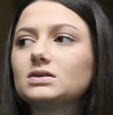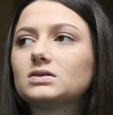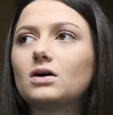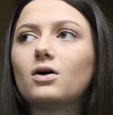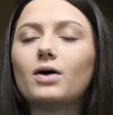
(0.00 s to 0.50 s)

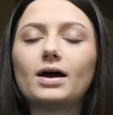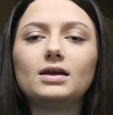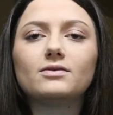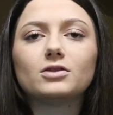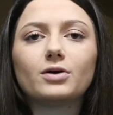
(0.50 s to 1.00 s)
So
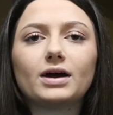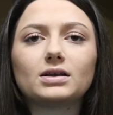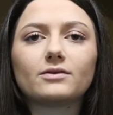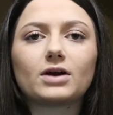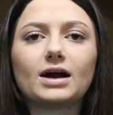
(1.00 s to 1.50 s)
even though I
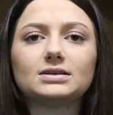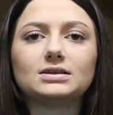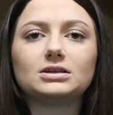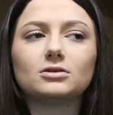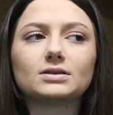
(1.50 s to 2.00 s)
had never had
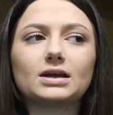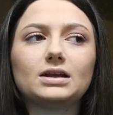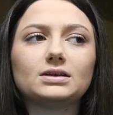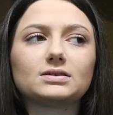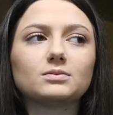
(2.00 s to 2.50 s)
to deal with
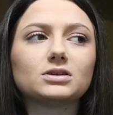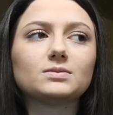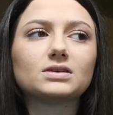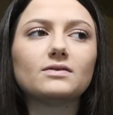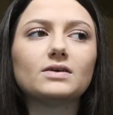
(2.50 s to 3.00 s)
any
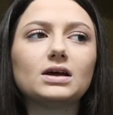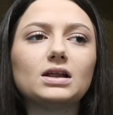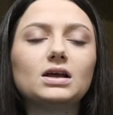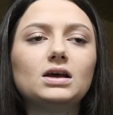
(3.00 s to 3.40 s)
symptoms of it,